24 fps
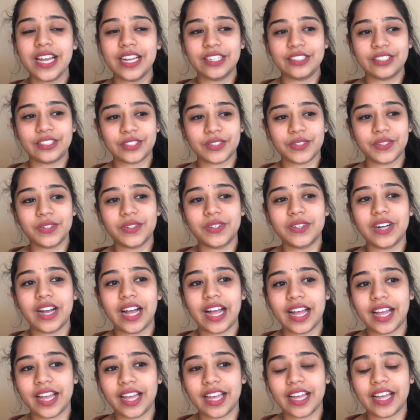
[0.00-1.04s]
So
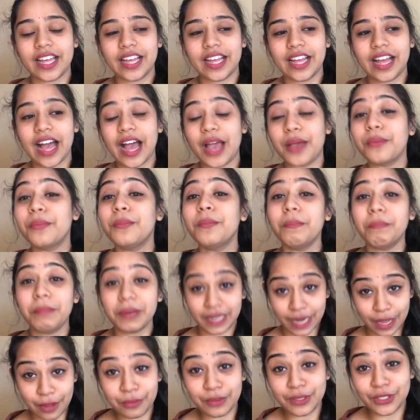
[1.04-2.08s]
but
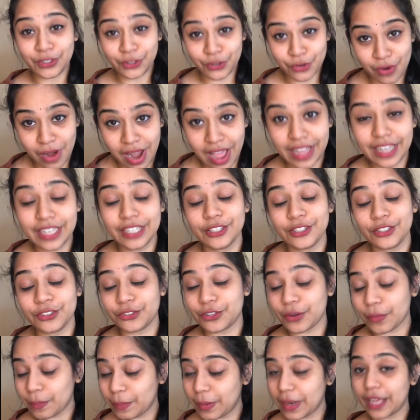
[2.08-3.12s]
I will try to
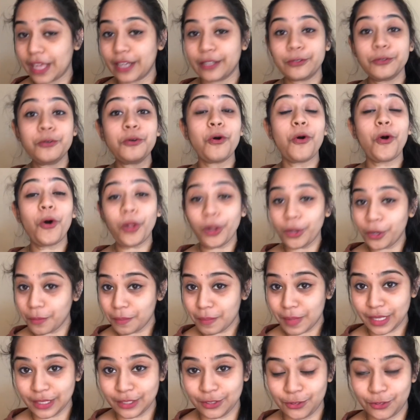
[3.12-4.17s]
reply to all your
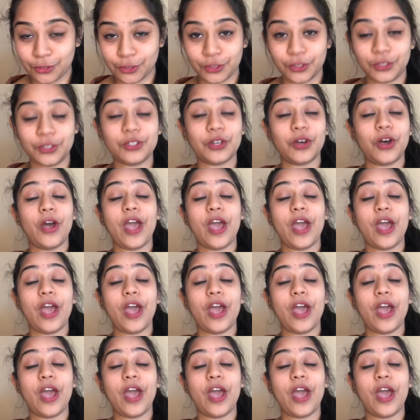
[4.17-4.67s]
messages,